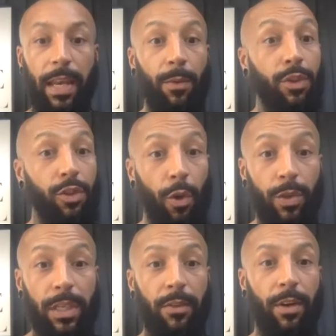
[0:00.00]
he was so
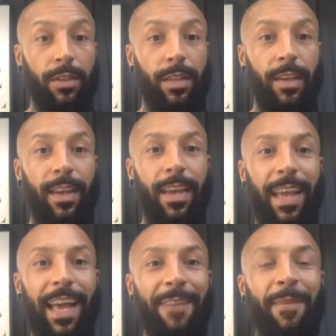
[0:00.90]
serious.
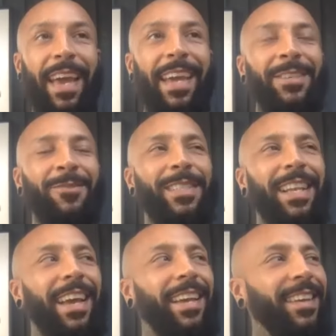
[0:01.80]
And my agent was
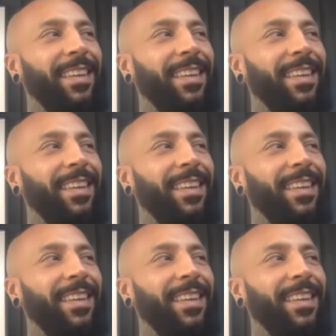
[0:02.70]
like,